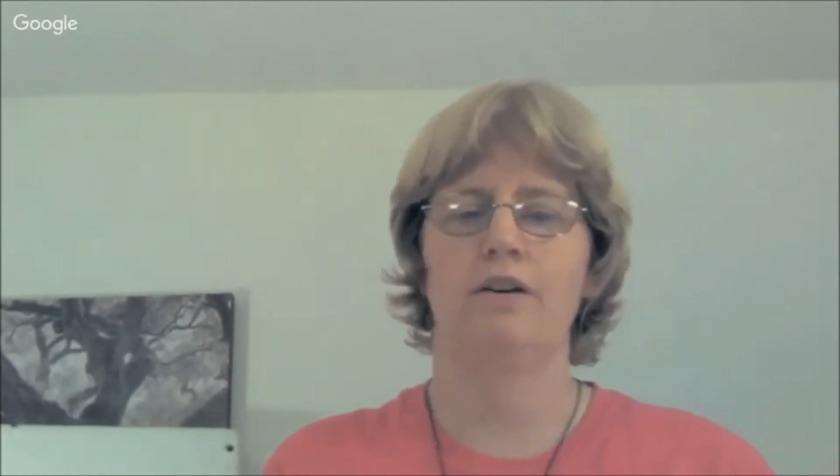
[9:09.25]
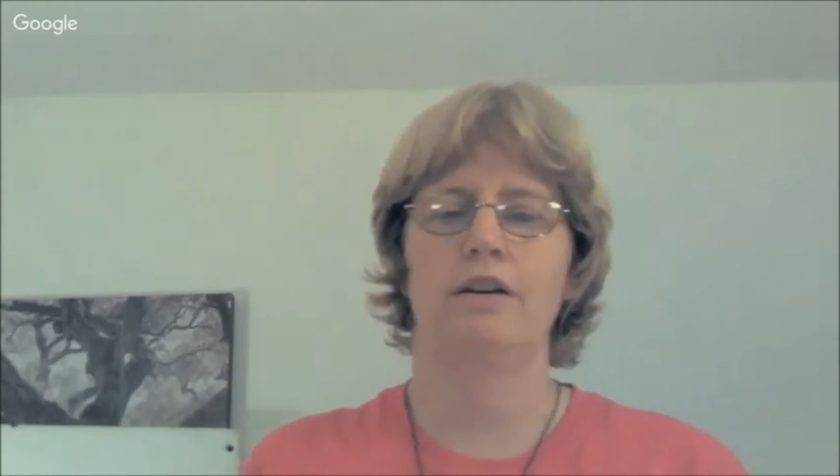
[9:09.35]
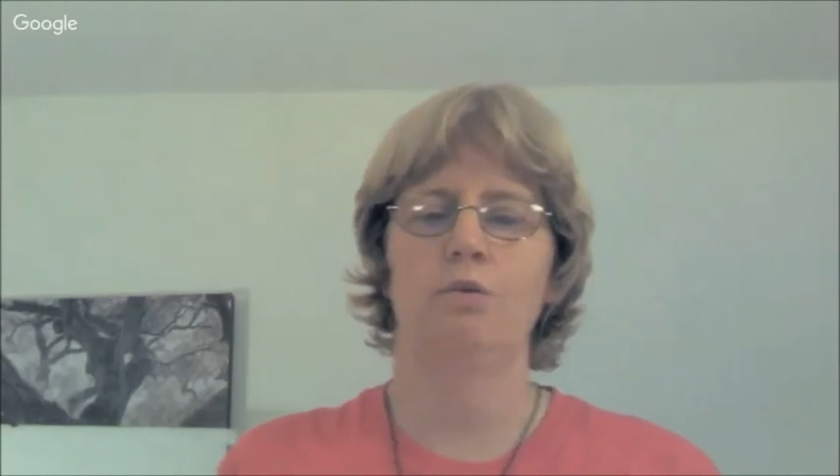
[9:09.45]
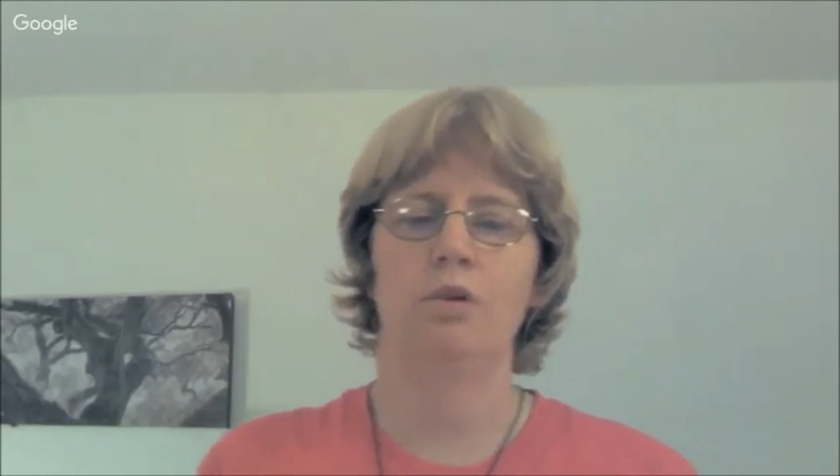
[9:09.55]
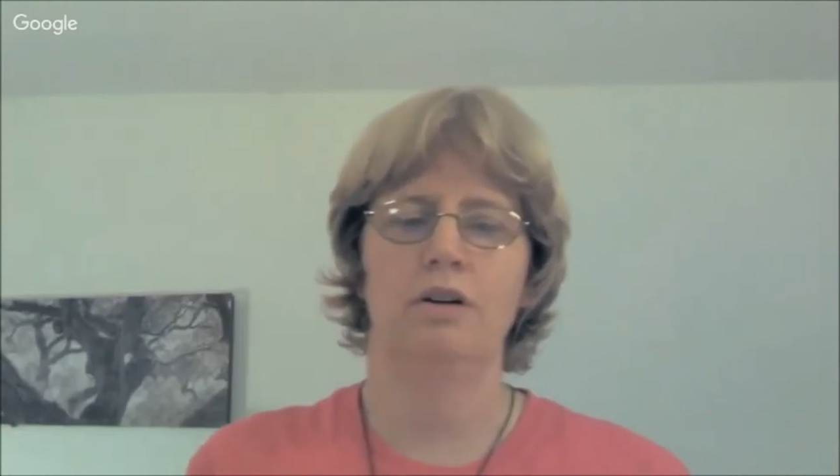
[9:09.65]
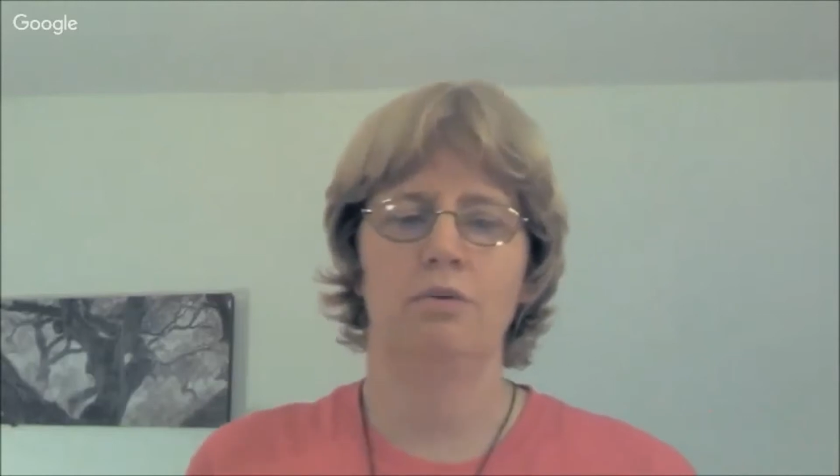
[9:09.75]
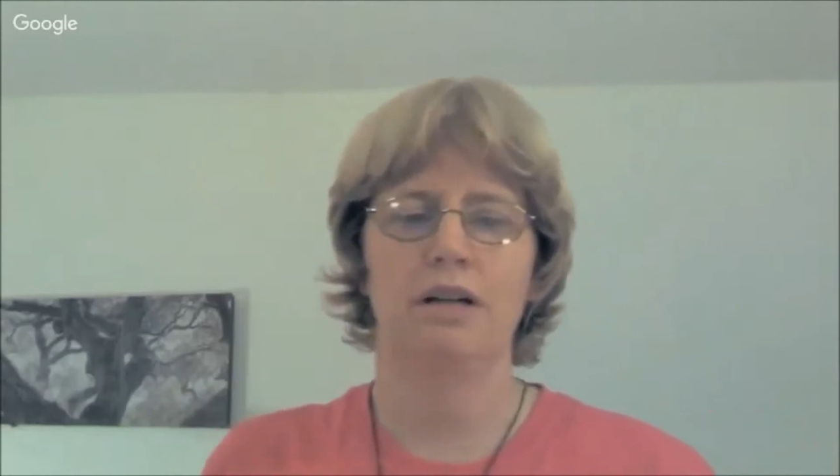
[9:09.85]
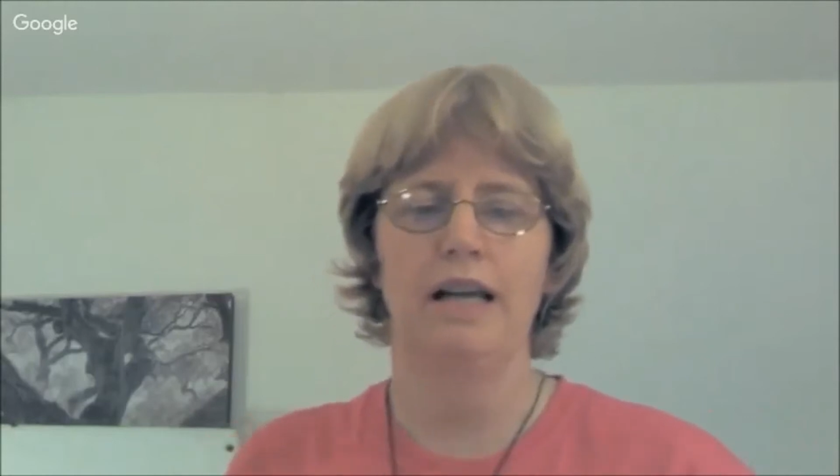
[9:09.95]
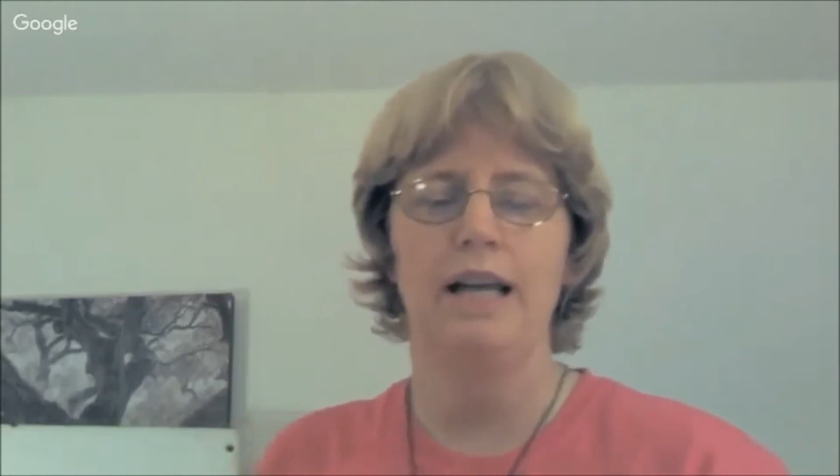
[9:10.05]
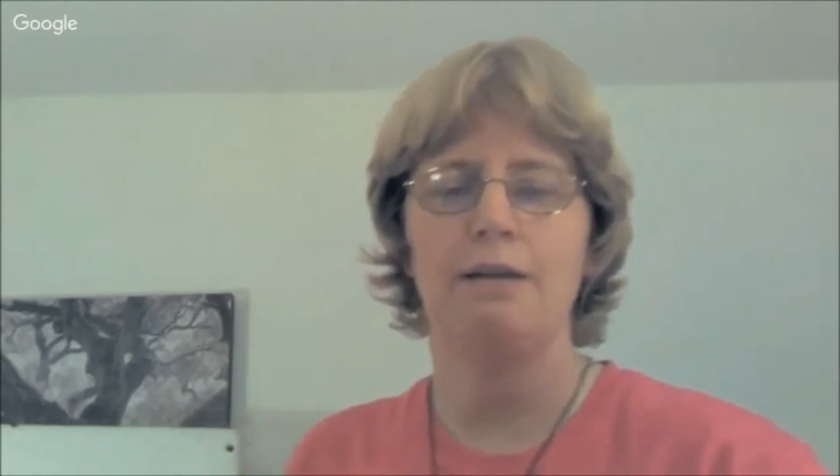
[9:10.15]
area where
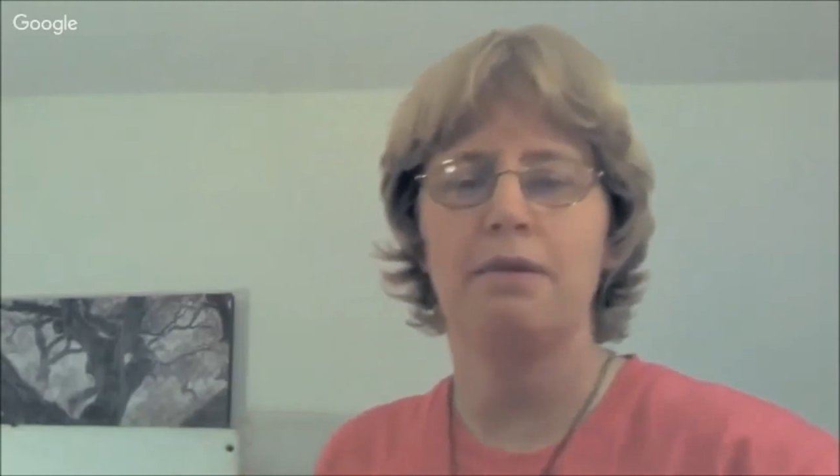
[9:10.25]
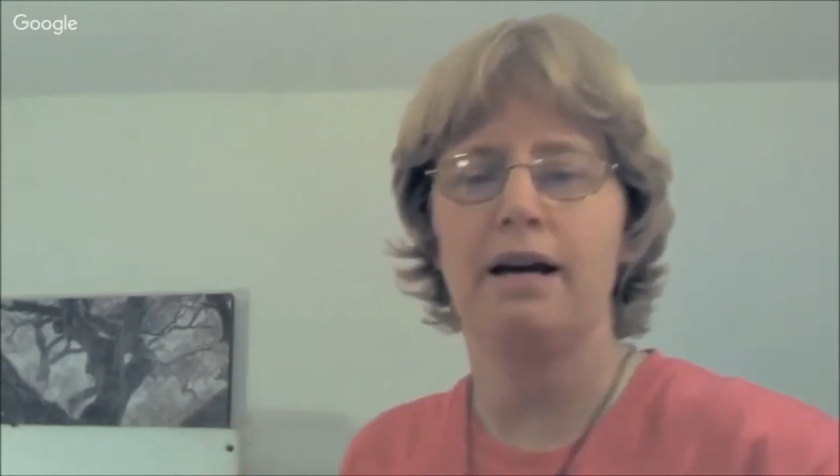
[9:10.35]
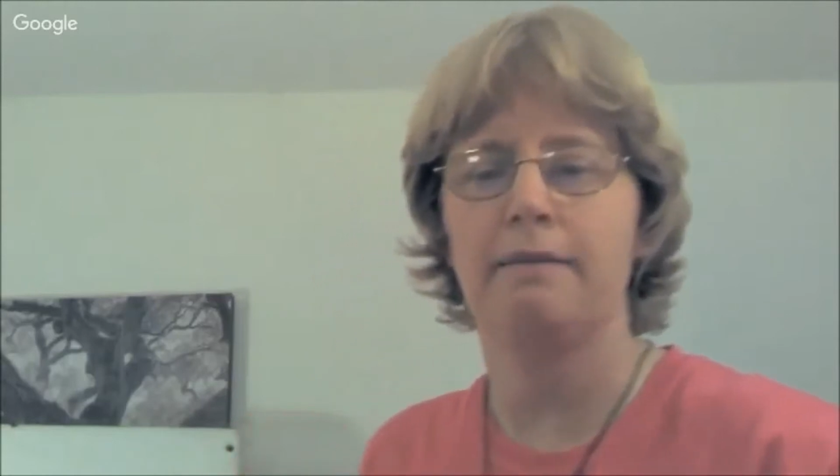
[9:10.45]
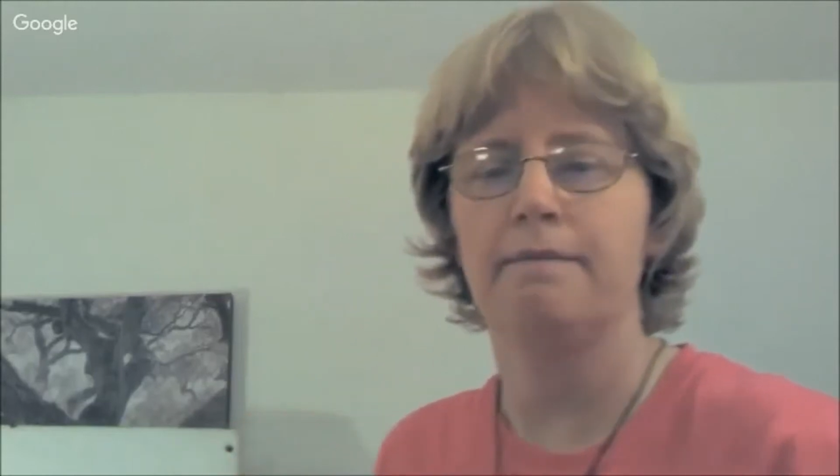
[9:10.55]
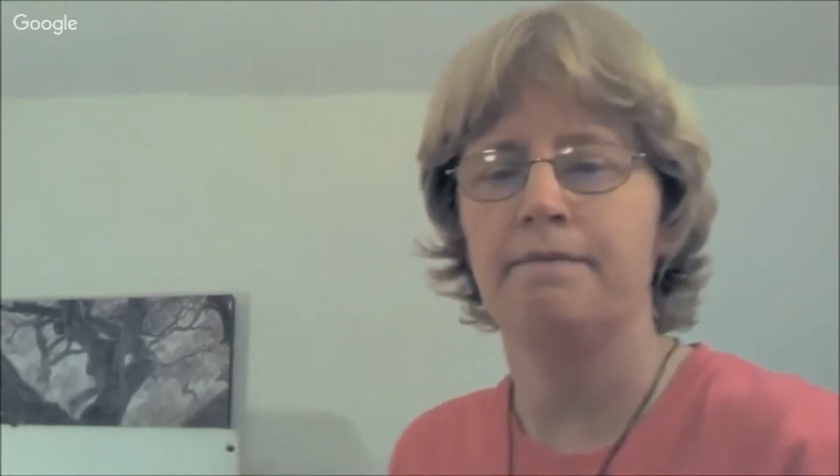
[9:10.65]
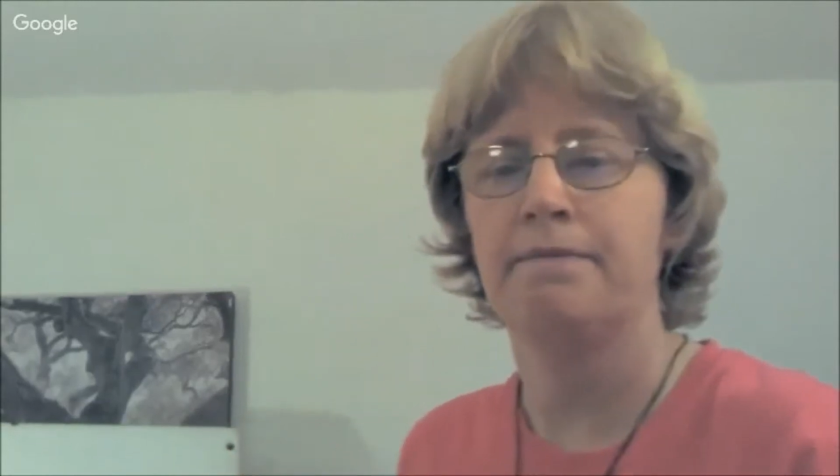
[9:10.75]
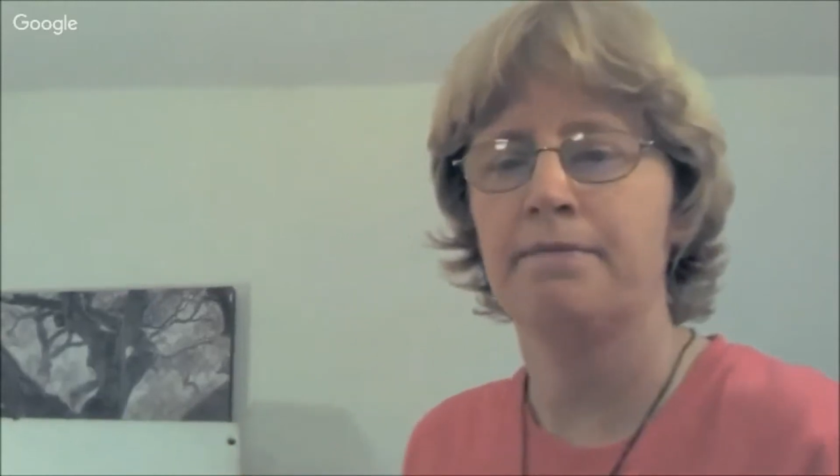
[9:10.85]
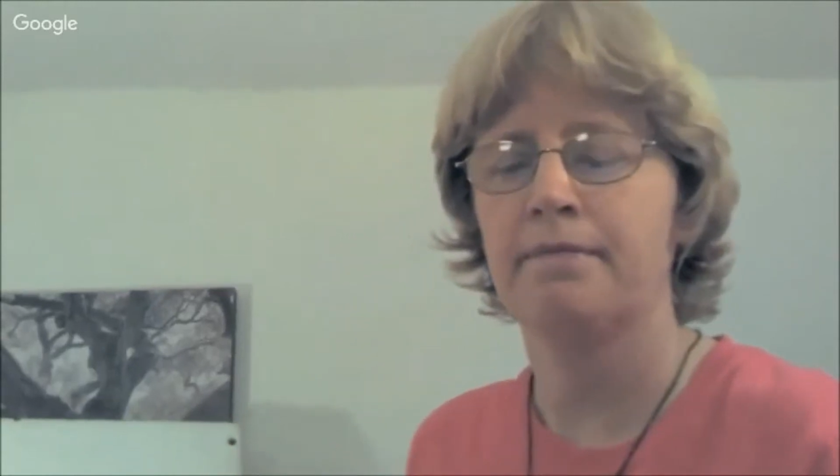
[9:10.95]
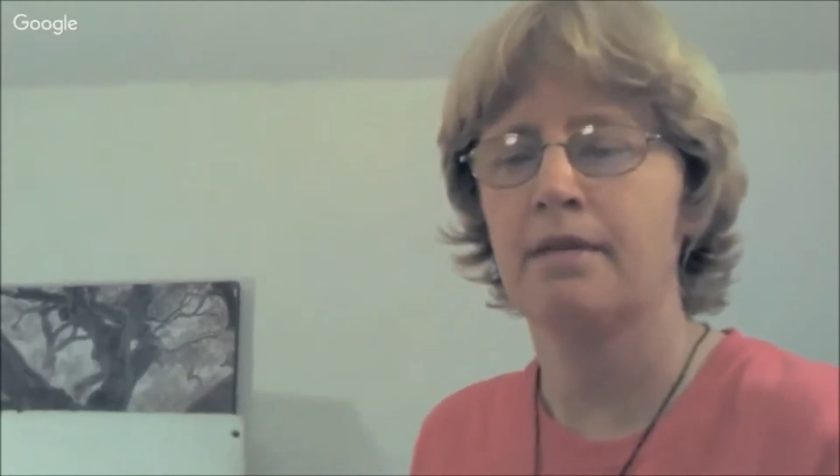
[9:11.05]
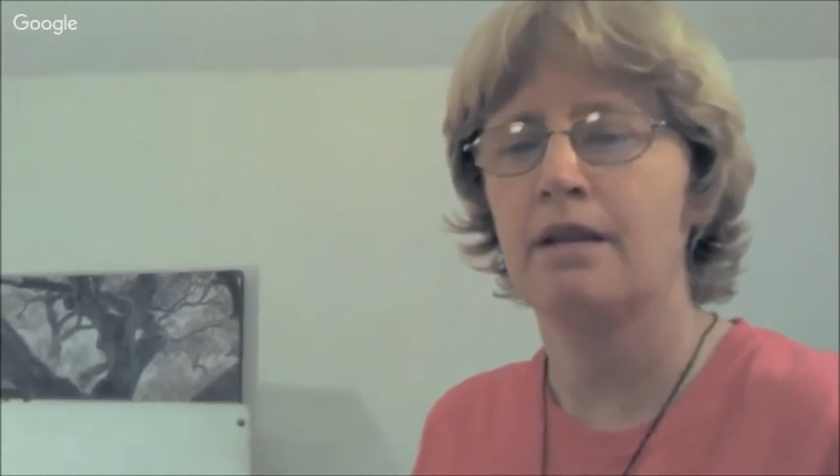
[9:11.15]
you want to aim at.